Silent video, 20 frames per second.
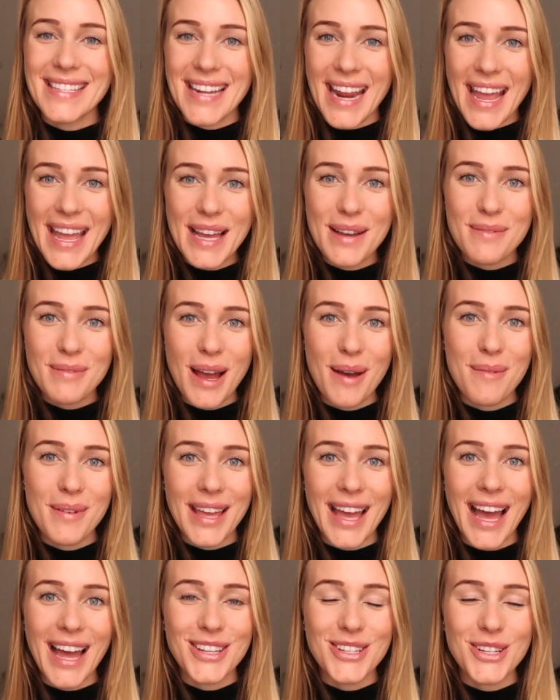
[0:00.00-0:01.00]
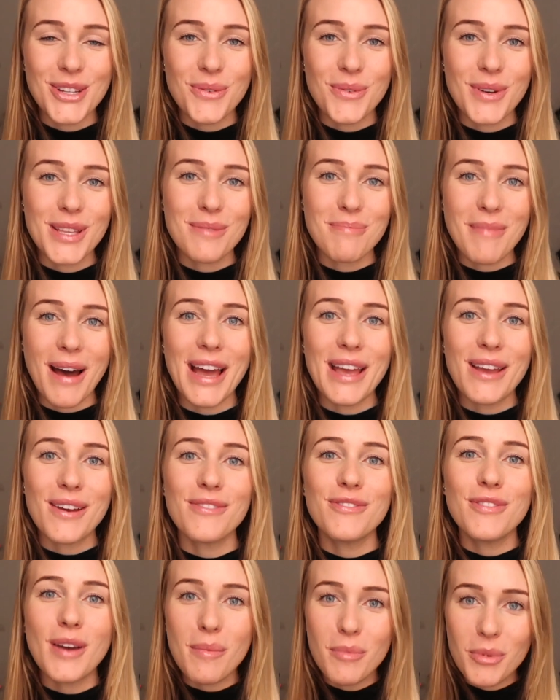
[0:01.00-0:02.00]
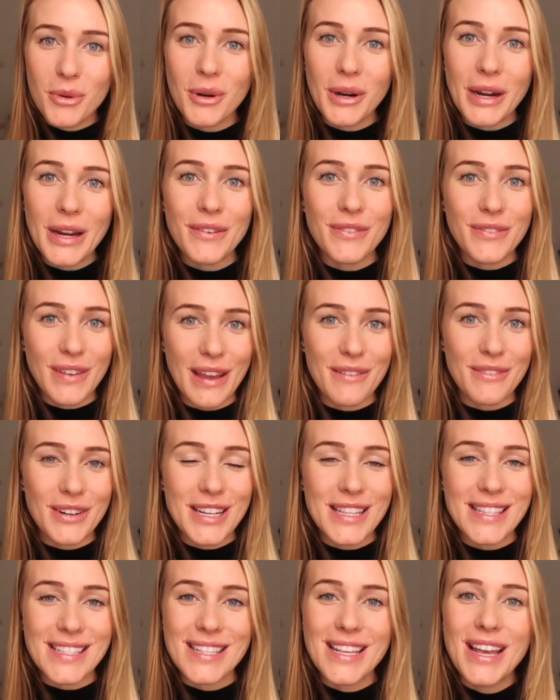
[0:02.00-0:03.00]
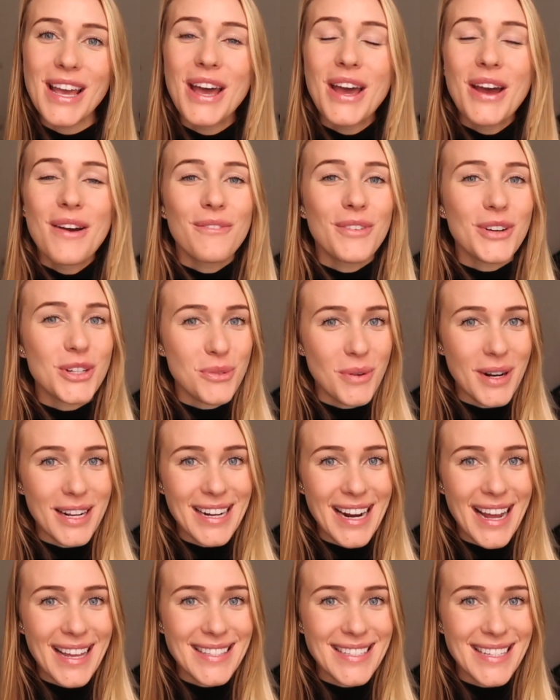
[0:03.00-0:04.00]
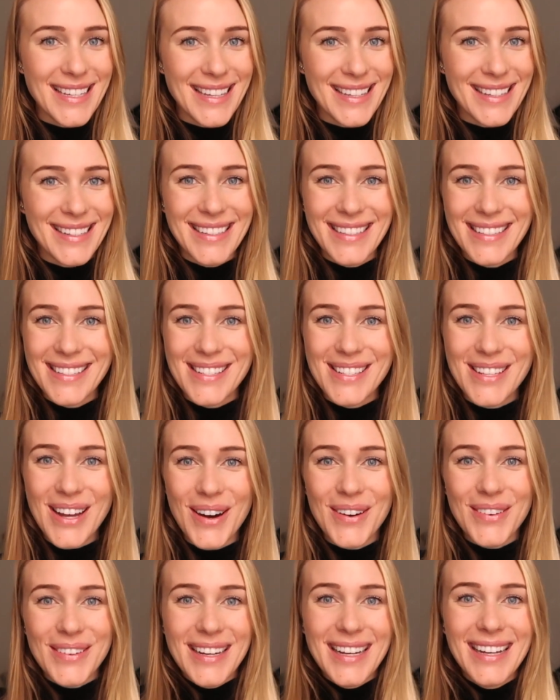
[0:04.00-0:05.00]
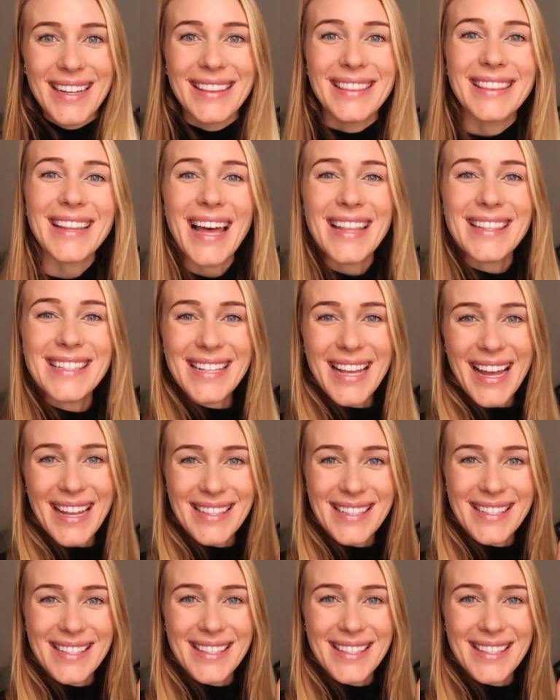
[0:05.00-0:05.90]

Today I'm coming at you with my February favorites for 2019. So let's get